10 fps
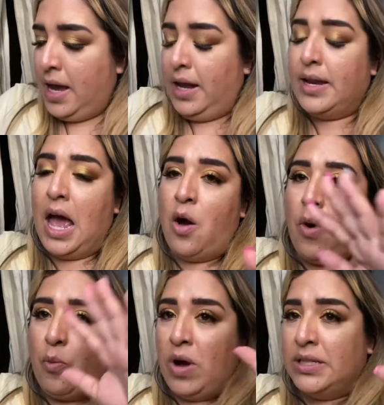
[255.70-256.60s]
Now,
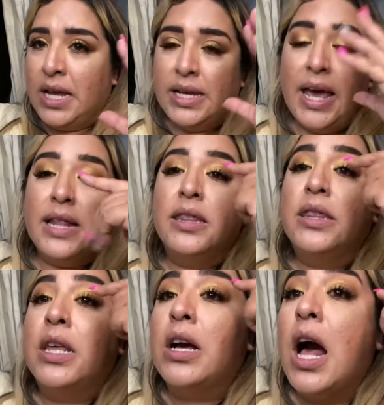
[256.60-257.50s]
once I get
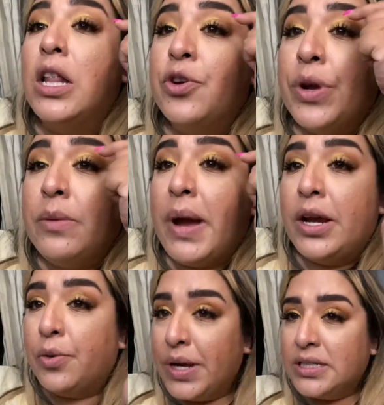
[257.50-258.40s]
the color in my
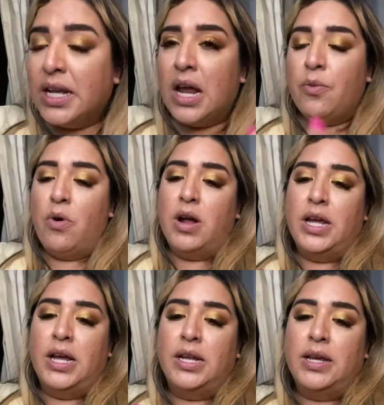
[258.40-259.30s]
crease that I
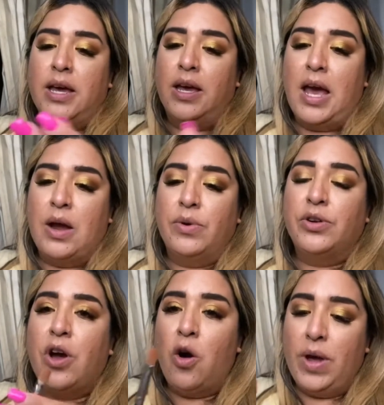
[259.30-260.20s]
wanted, I would
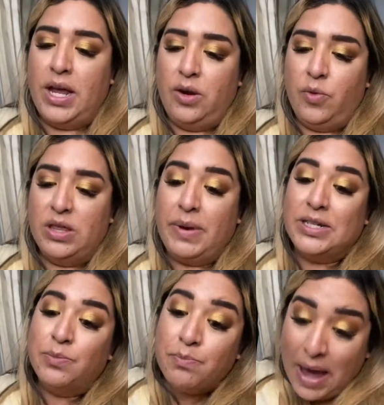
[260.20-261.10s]
go in with my
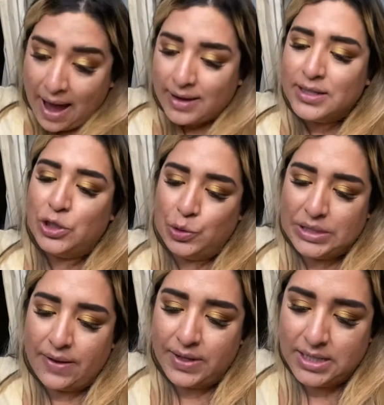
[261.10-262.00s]
MAC
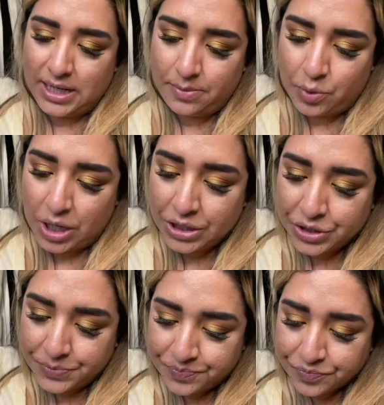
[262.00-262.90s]
217 brush.